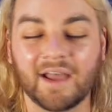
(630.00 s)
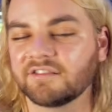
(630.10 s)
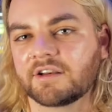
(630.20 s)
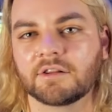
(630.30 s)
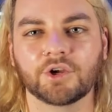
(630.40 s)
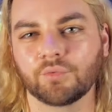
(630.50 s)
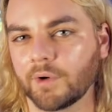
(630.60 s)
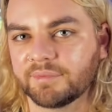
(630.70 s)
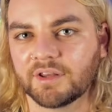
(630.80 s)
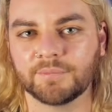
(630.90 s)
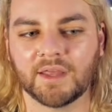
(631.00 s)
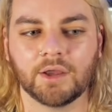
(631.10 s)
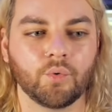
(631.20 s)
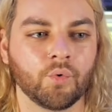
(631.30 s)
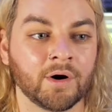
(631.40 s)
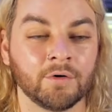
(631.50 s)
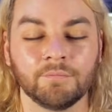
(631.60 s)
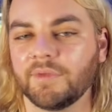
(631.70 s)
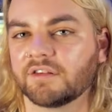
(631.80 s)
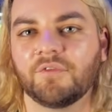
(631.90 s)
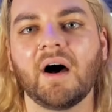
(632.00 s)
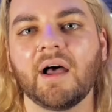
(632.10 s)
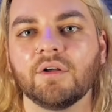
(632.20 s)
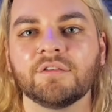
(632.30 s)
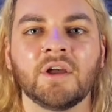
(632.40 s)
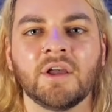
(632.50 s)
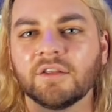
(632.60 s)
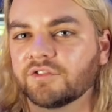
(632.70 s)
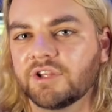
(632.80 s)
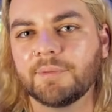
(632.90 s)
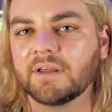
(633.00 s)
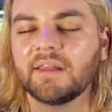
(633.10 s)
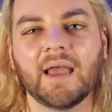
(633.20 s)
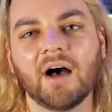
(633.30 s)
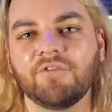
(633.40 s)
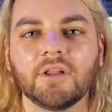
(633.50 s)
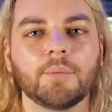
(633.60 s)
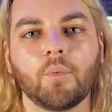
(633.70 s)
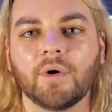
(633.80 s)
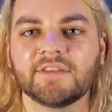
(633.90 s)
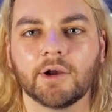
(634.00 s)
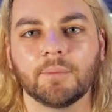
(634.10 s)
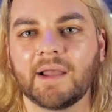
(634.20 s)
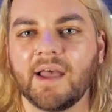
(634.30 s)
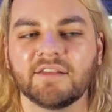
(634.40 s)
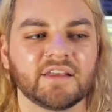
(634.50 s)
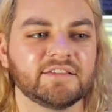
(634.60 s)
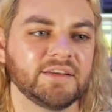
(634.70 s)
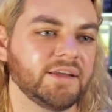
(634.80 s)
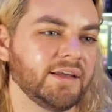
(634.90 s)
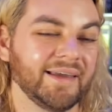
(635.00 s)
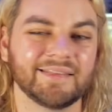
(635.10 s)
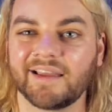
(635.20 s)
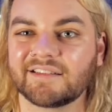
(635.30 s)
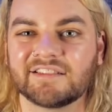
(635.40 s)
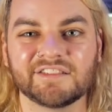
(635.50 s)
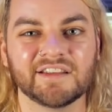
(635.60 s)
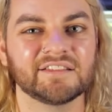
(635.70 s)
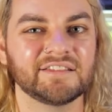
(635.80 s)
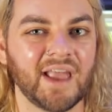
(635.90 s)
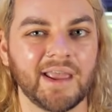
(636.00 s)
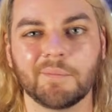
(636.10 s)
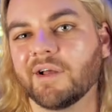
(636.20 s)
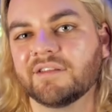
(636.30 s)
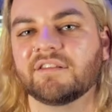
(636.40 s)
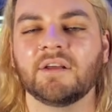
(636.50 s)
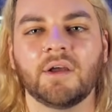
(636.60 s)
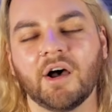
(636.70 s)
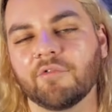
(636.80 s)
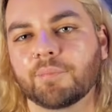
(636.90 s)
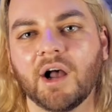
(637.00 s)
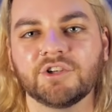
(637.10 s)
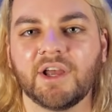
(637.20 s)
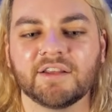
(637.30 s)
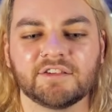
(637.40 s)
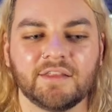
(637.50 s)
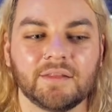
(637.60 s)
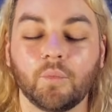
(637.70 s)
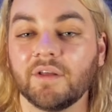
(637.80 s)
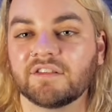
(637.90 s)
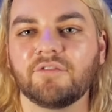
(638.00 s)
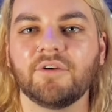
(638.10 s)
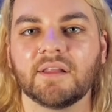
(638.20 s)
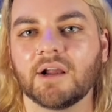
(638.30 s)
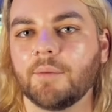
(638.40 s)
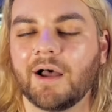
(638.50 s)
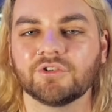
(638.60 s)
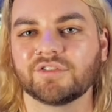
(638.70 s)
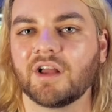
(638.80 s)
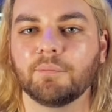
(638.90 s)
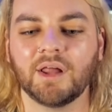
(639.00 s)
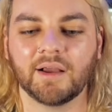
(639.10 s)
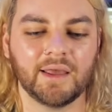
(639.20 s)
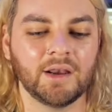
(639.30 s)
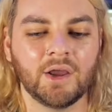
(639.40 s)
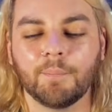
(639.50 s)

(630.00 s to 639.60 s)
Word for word: accidentally corrupt something or miss files. So typically I'll fill up a one terabyte SSD in like six to eight months of projects. And then once I fill it up, I'll just unplug it,